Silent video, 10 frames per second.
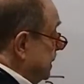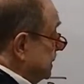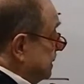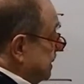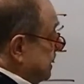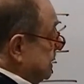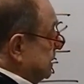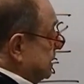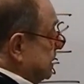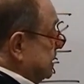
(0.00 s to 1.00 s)
this
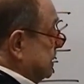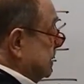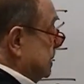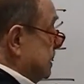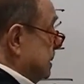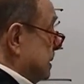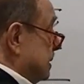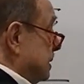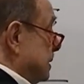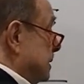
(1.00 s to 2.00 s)
is
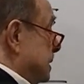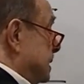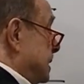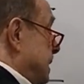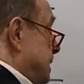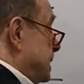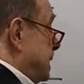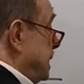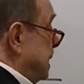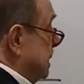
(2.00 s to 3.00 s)

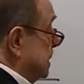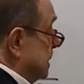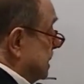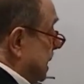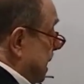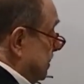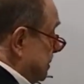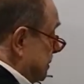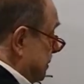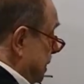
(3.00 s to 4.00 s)
16
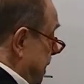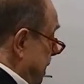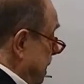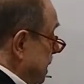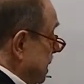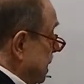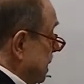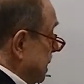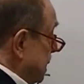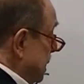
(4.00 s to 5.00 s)
times 3.
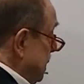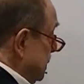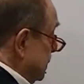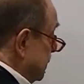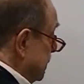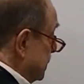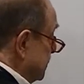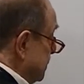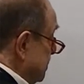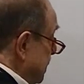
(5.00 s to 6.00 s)
So this
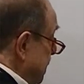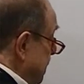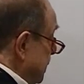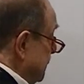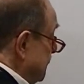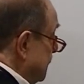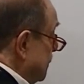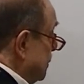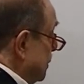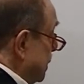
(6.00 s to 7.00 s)
would be
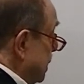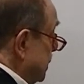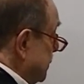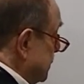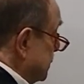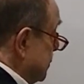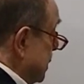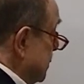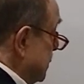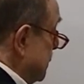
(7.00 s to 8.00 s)
4, the square root